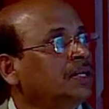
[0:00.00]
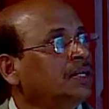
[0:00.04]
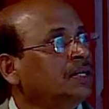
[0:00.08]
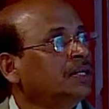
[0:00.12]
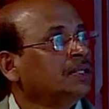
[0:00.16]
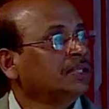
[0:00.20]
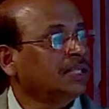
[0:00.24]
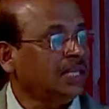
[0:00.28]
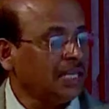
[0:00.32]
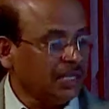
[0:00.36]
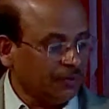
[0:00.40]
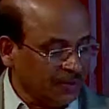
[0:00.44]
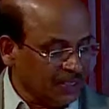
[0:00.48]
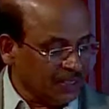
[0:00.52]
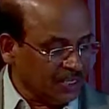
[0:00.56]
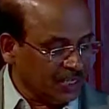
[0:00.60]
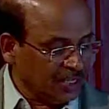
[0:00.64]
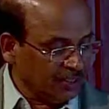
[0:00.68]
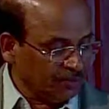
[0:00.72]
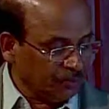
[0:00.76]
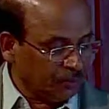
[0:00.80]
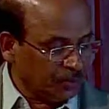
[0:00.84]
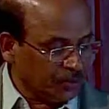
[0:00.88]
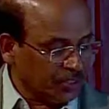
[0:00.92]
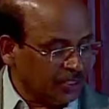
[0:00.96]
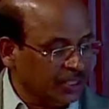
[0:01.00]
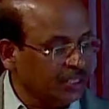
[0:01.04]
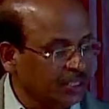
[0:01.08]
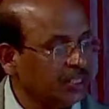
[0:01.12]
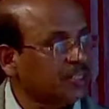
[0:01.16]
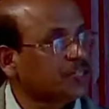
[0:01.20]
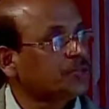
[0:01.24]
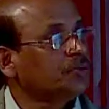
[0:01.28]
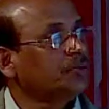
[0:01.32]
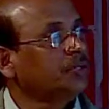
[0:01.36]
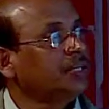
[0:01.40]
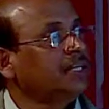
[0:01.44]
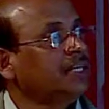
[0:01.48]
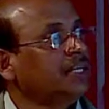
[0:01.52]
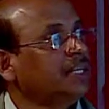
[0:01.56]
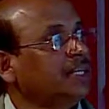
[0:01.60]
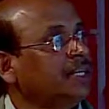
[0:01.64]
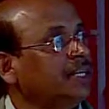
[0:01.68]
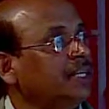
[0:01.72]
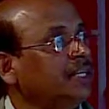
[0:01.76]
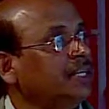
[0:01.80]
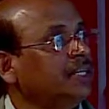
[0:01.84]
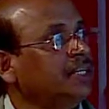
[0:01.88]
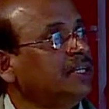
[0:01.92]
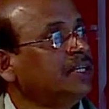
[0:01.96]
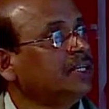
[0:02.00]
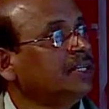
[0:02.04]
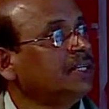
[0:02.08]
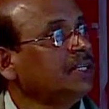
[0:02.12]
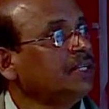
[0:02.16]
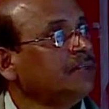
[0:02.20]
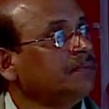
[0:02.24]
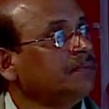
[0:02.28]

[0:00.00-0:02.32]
The equation of motion is shown indicated here.